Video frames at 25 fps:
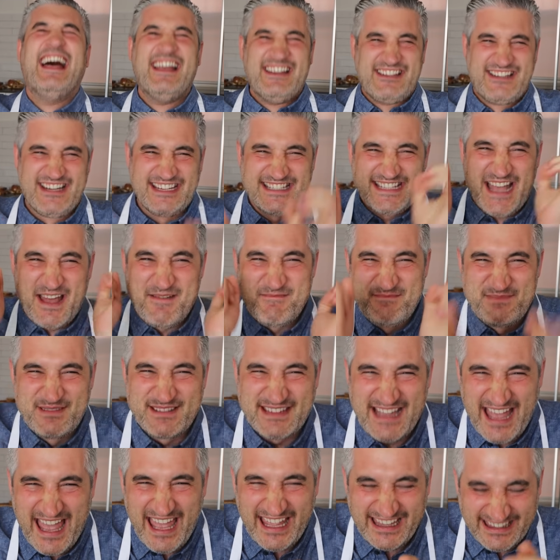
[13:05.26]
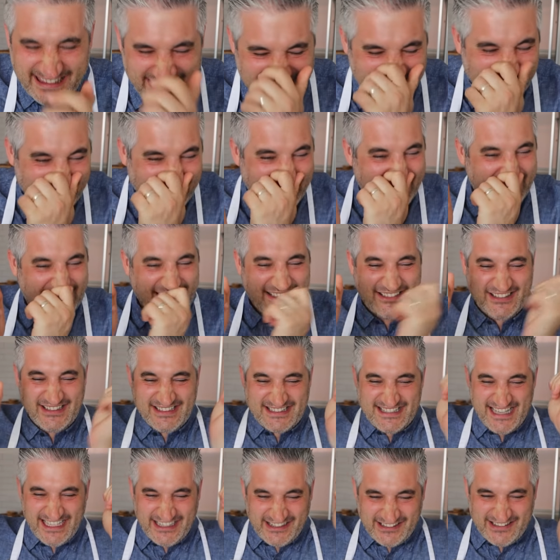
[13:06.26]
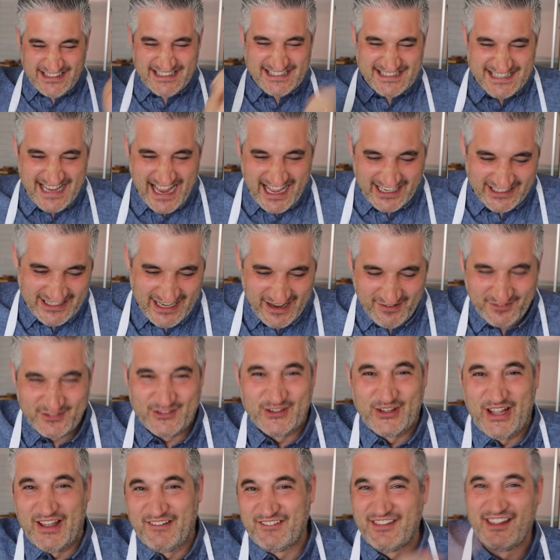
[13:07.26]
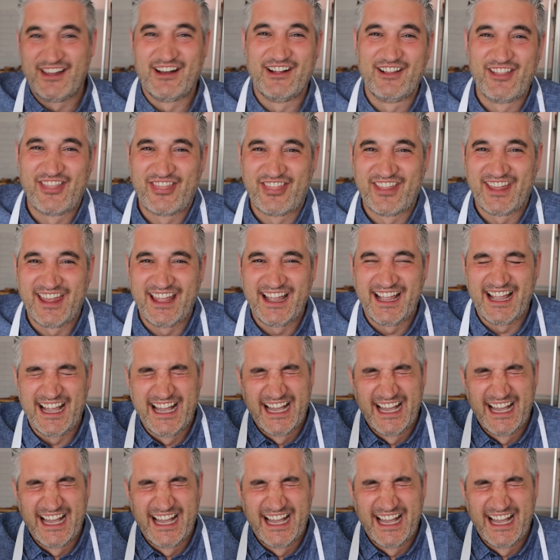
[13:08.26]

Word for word: She's upset. She said to the son, "You have to have the whole thing."